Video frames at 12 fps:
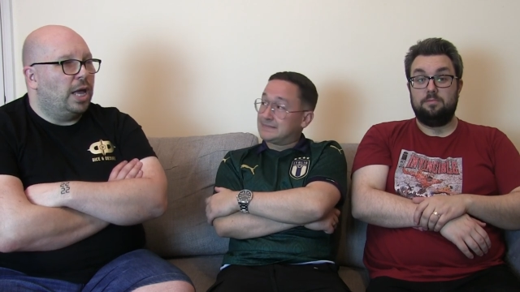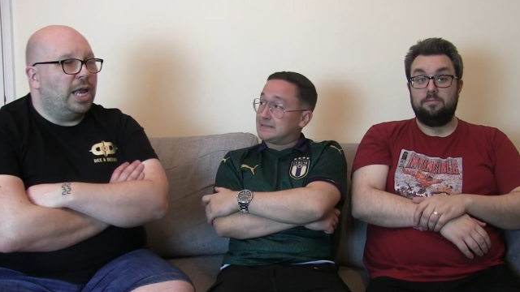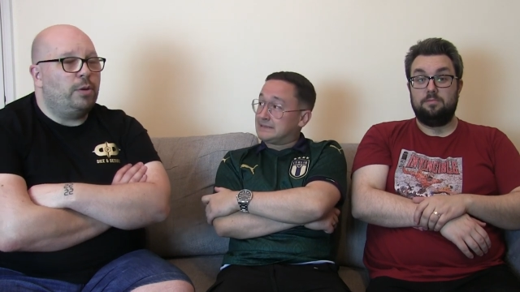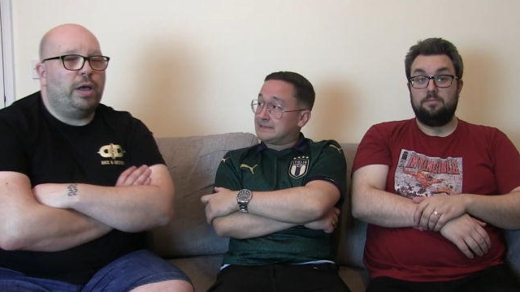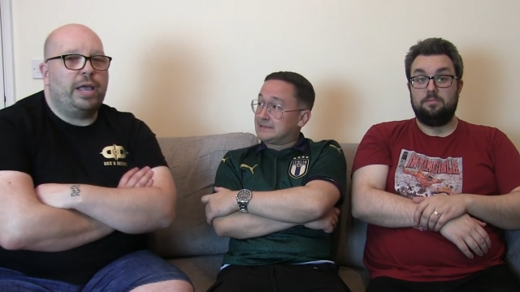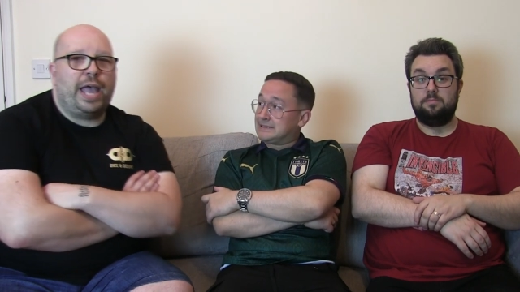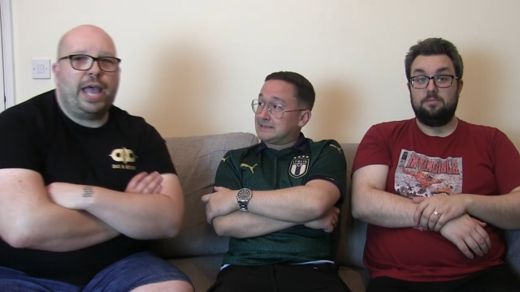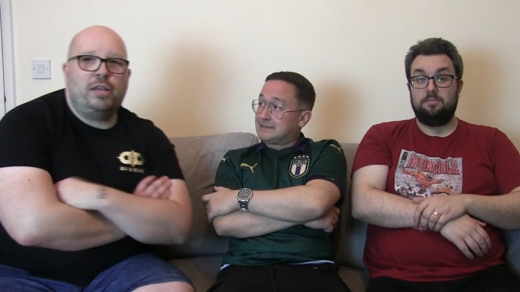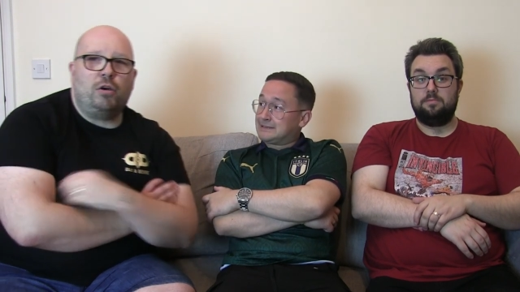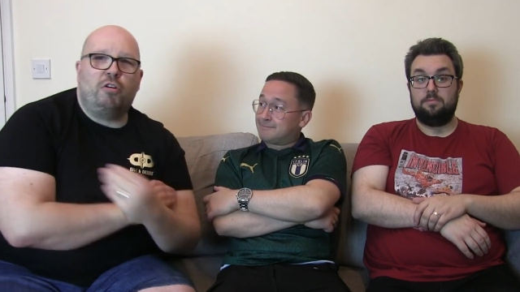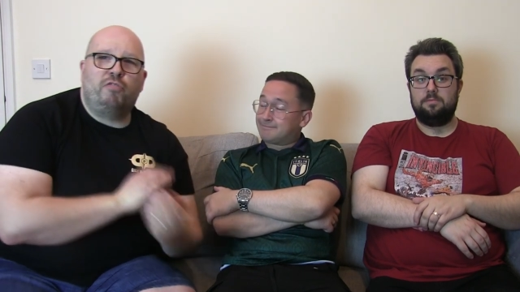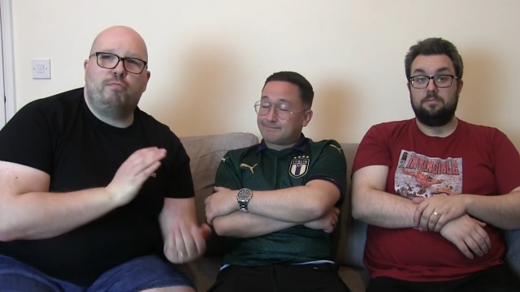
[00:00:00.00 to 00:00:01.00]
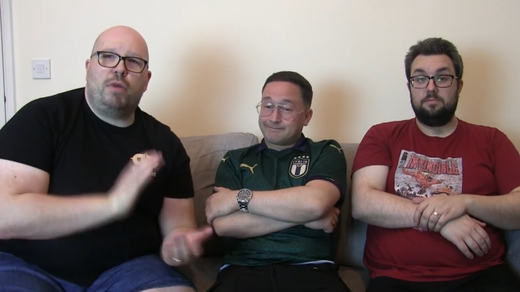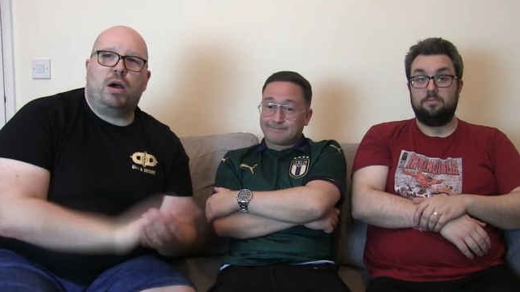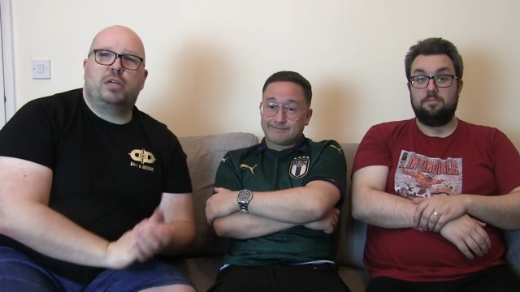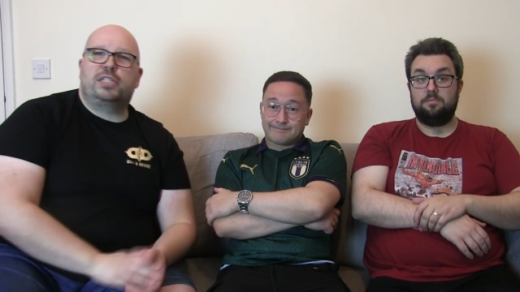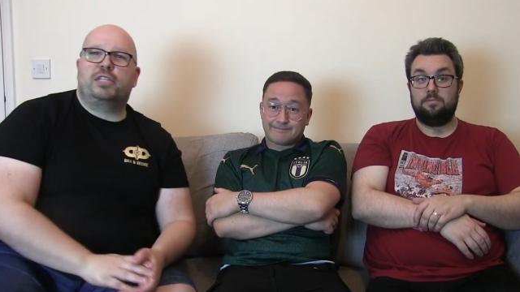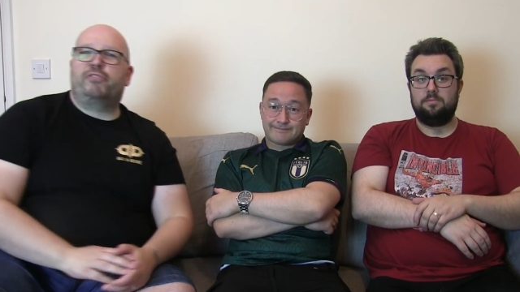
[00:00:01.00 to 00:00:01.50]
Speaker 1: Anyway, head of
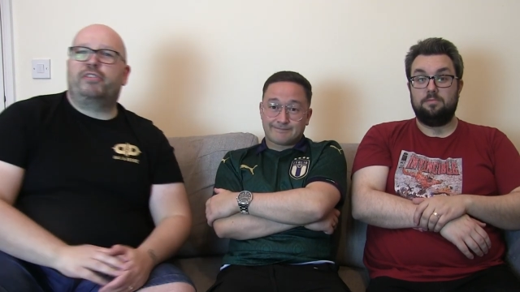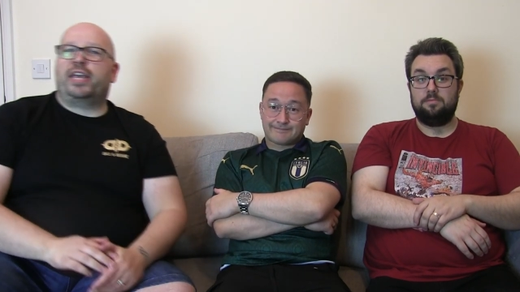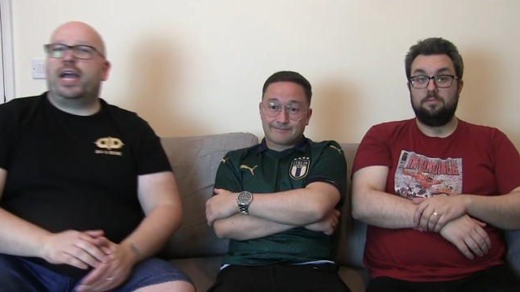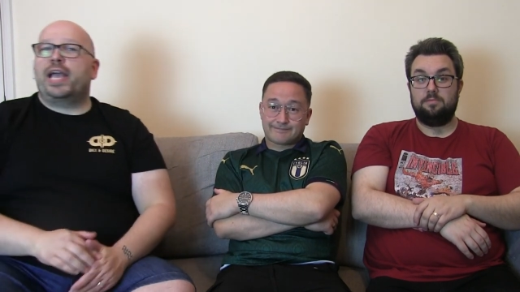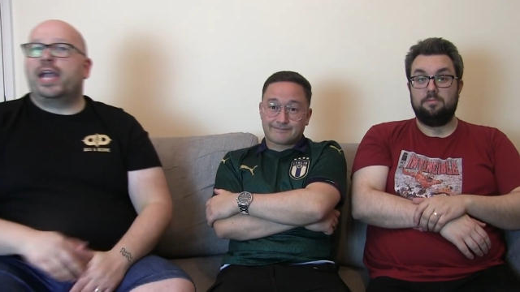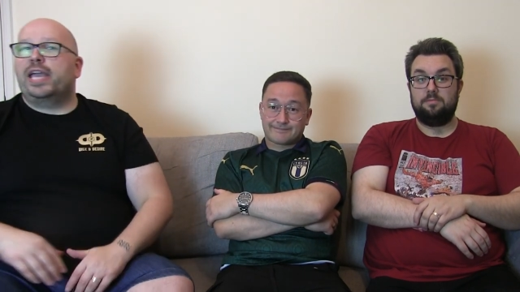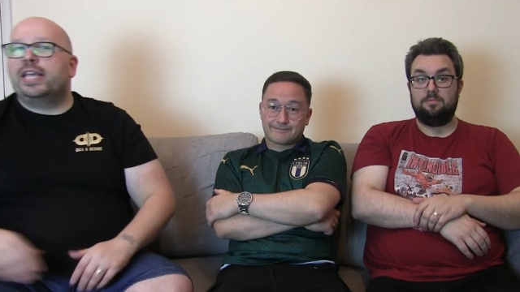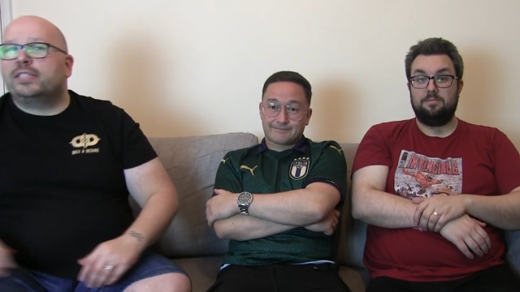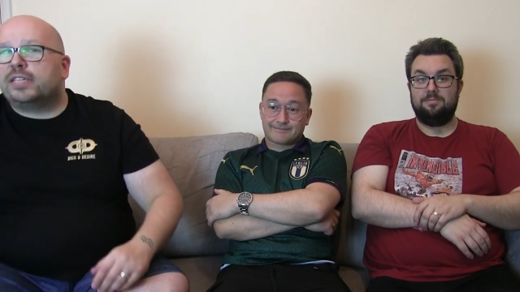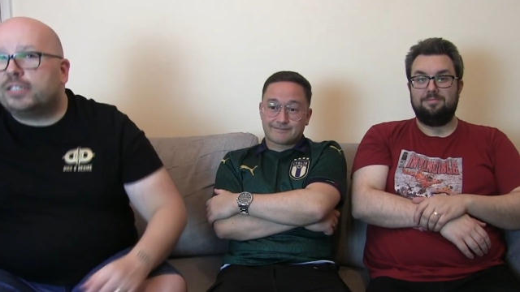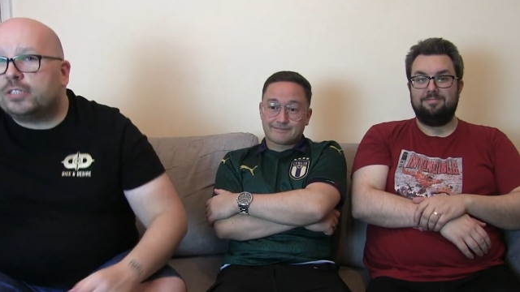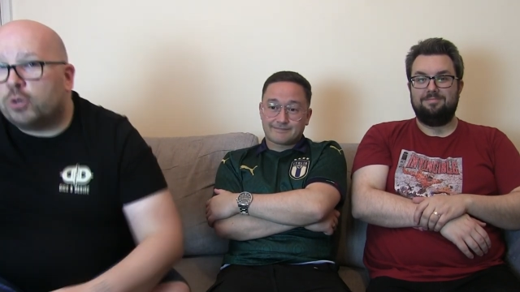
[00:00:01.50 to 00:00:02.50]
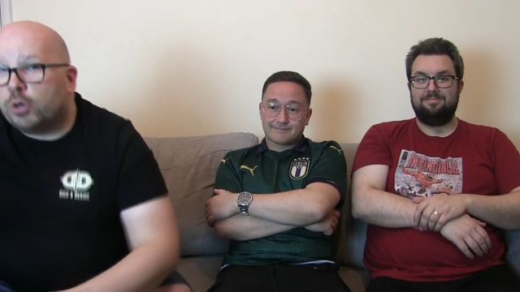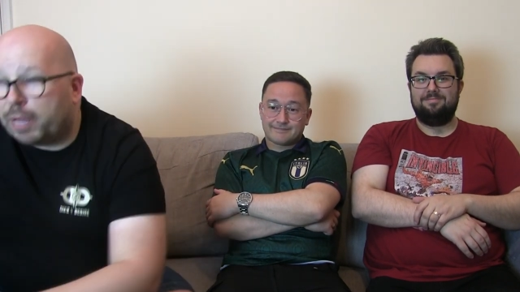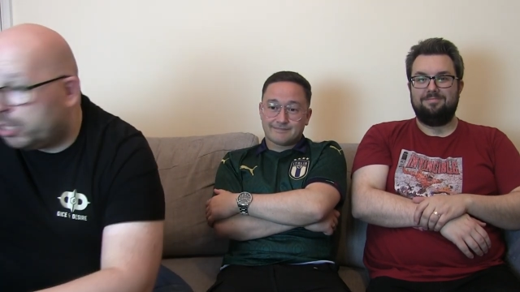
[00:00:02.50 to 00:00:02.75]
marketing for KA is here to talk